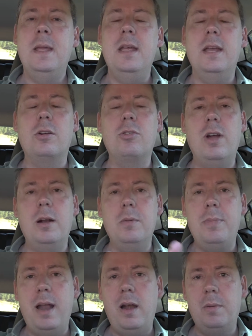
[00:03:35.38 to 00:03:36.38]
Incredible
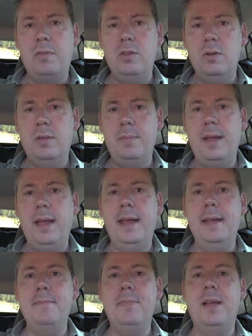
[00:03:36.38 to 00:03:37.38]
panoramic view of the
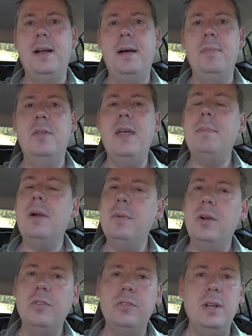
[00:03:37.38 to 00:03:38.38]
bay. Though that
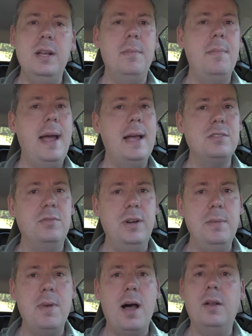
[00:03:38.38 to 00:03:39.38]
property also needed a massive
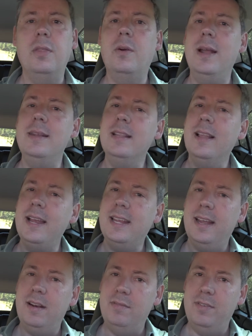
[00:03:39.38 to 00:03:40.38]
remodel, though I did like
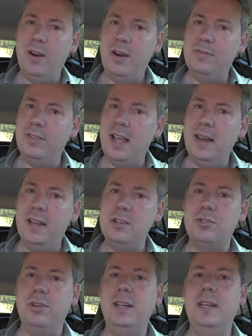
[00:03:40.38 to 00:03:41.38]
it. Had a very flat
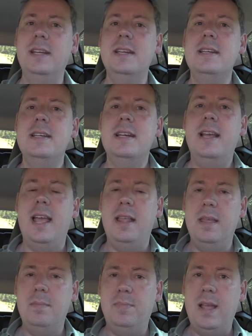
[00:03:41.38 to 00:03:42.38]
entry
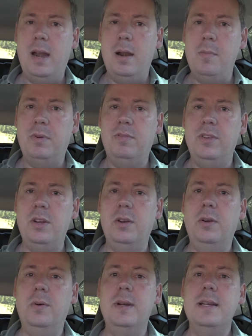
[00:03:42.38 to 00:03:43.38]
and then panoramic
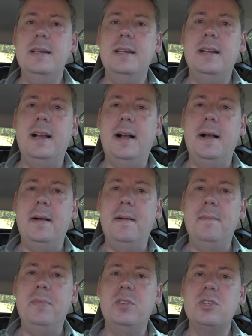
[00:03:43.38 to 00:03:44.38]
view.
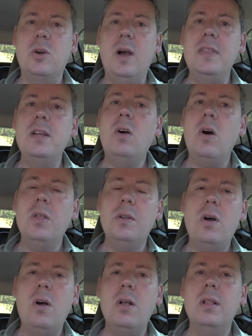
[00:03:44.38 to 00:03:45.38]
So I think all in
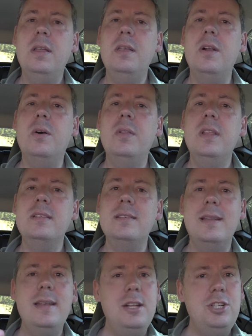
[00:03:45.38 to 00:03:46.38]
all, this
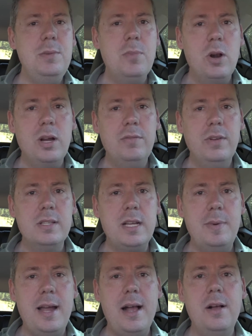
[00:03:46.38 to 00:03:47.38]
is a niche market for this
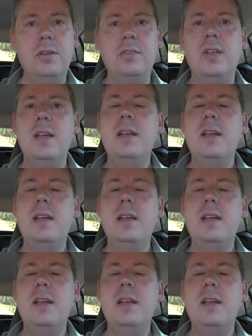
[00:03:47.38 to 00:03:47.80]
type of house.